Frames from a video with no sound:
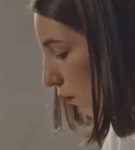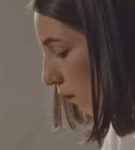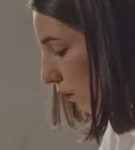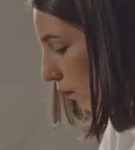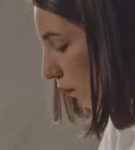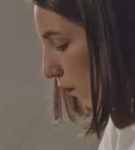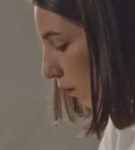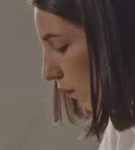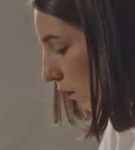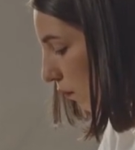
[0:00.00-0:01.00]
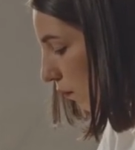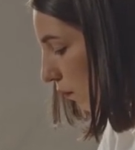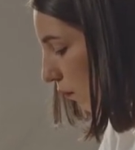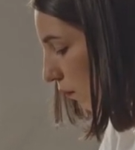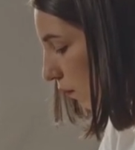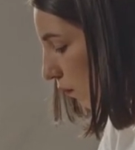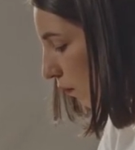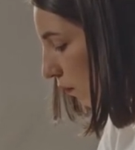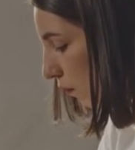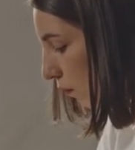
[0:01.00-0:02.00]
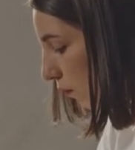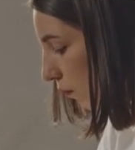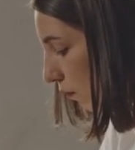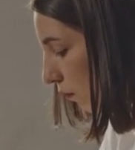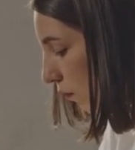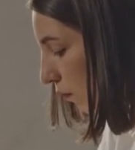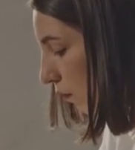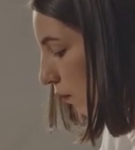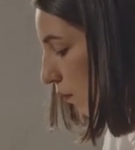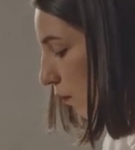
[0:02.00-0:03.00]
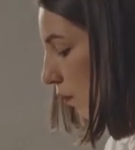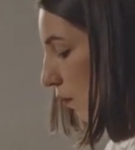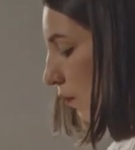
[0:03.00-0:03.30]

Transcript: (no one is talking)